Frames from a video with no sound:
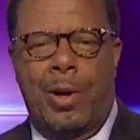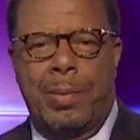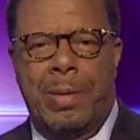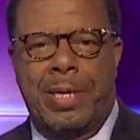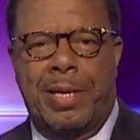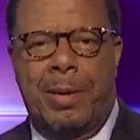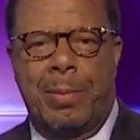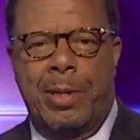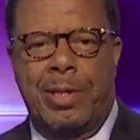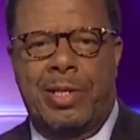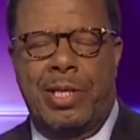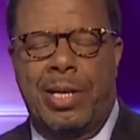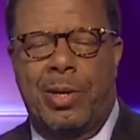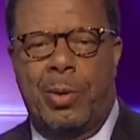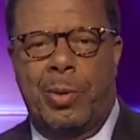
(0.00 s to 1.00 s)
Welcome to
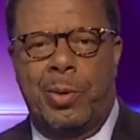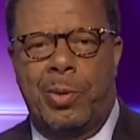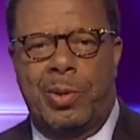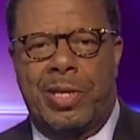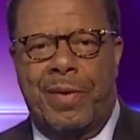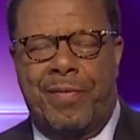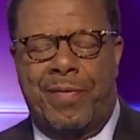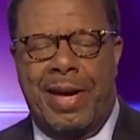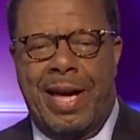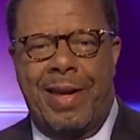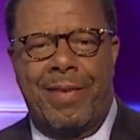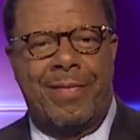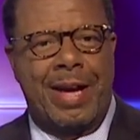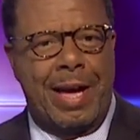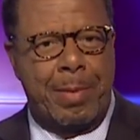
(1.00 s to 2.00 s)
WGNO News at
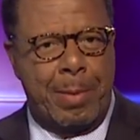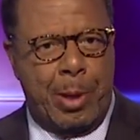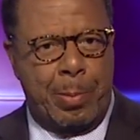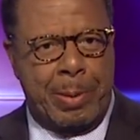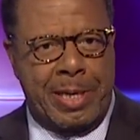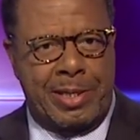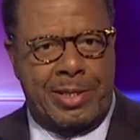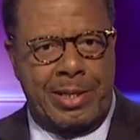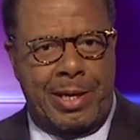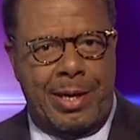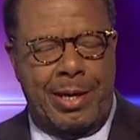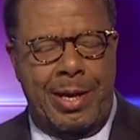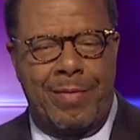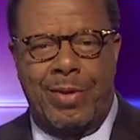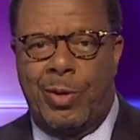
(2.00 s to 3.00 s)
5. I'm LBJ,
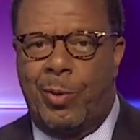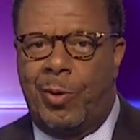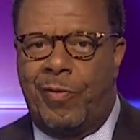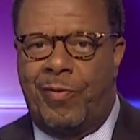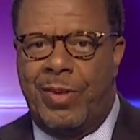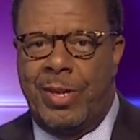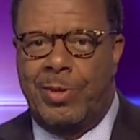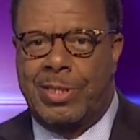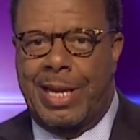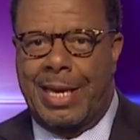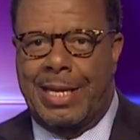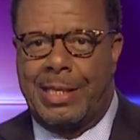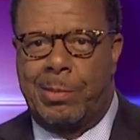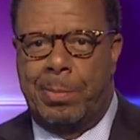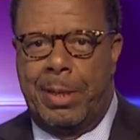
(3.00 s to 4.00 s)
and even though it feels
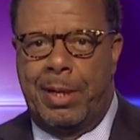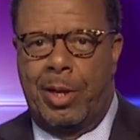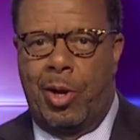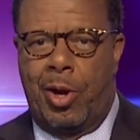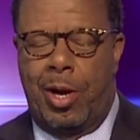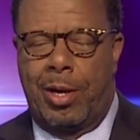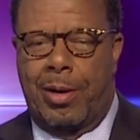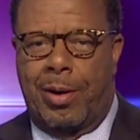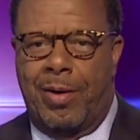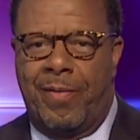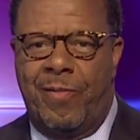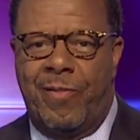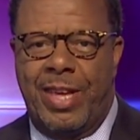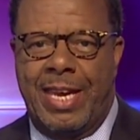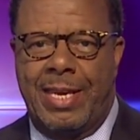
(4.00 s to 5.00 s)
like it's been longer,
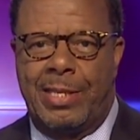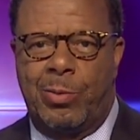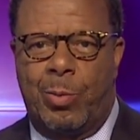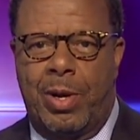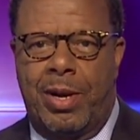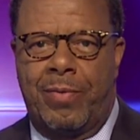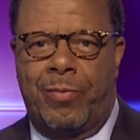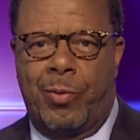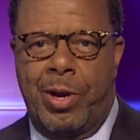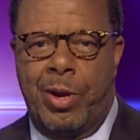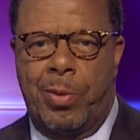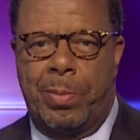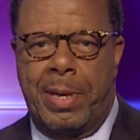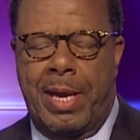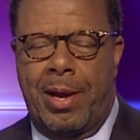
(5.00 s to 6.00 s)
phase one of
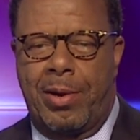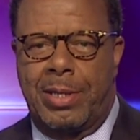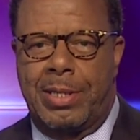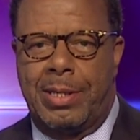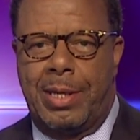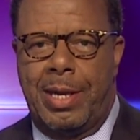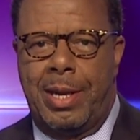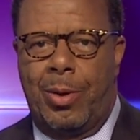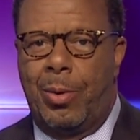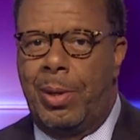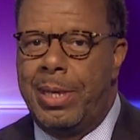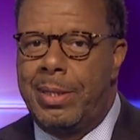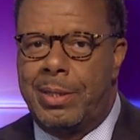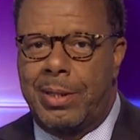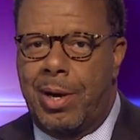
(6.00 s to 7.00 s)
reopening our city
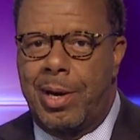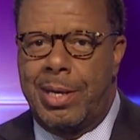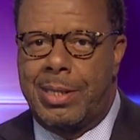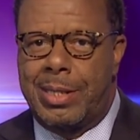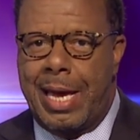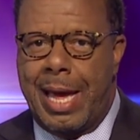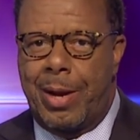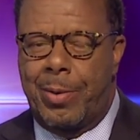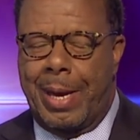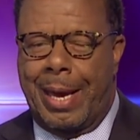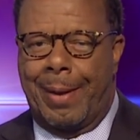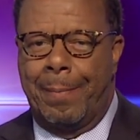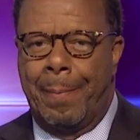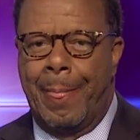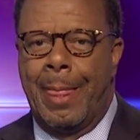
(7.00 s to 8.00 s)
only started
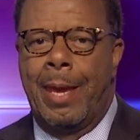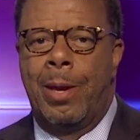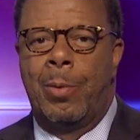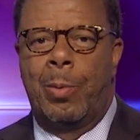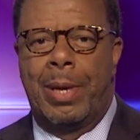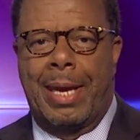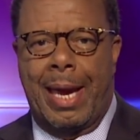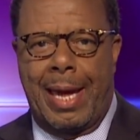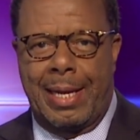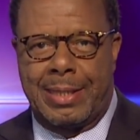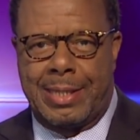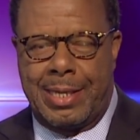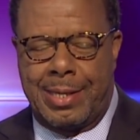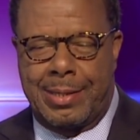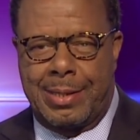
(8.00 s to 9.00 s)
Saturday. We got a
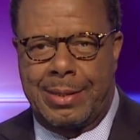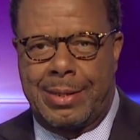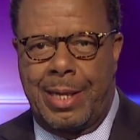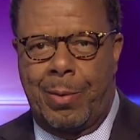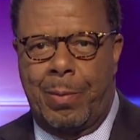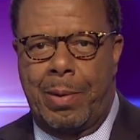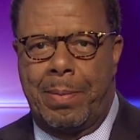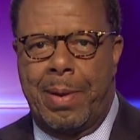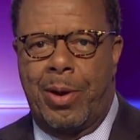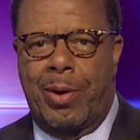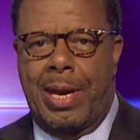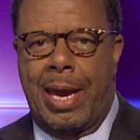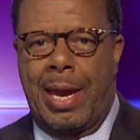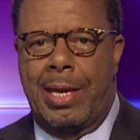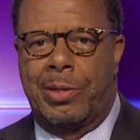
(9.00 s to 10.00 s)
chance to sit with Mayor
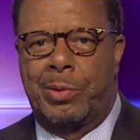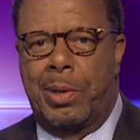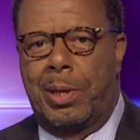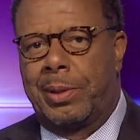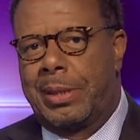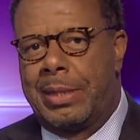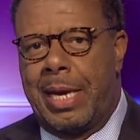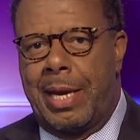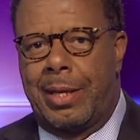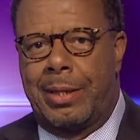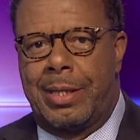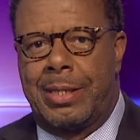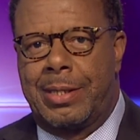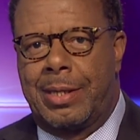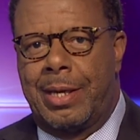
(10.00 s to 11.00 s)
Cantrell today to
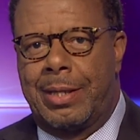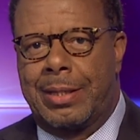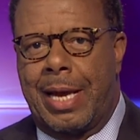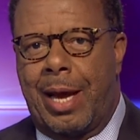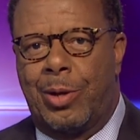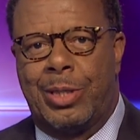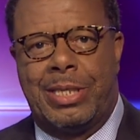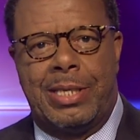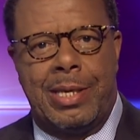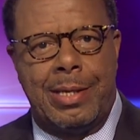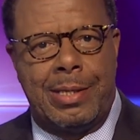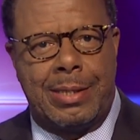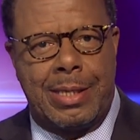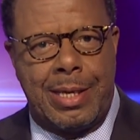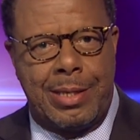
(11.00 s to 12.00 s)
discuss how
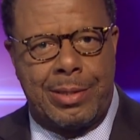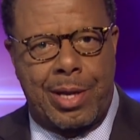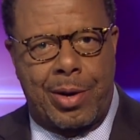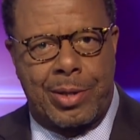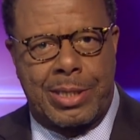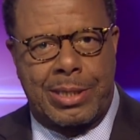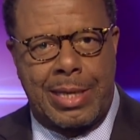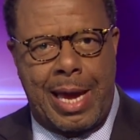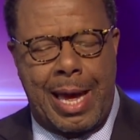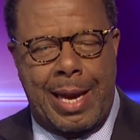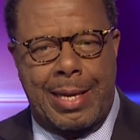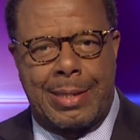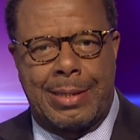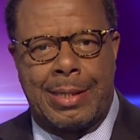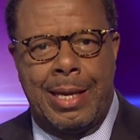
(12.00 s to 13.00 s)
she sees our
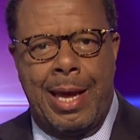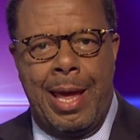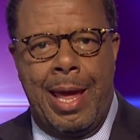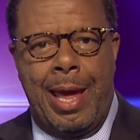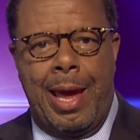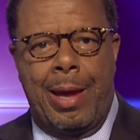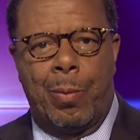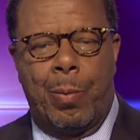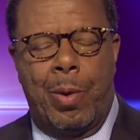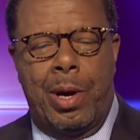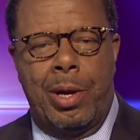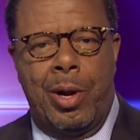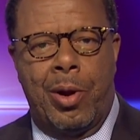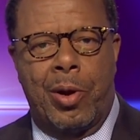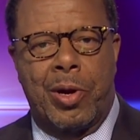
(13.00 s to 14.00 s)
status and
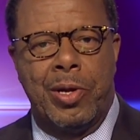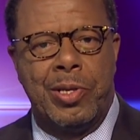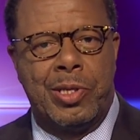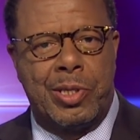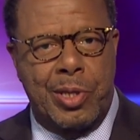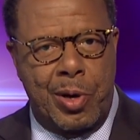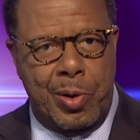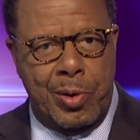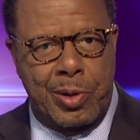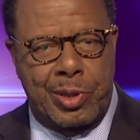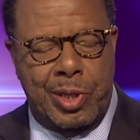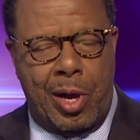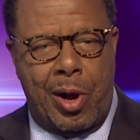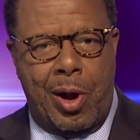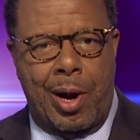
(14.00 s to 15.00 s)
what her
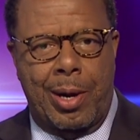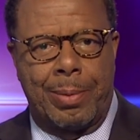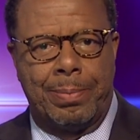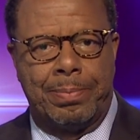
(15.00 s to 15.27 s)
concerns are.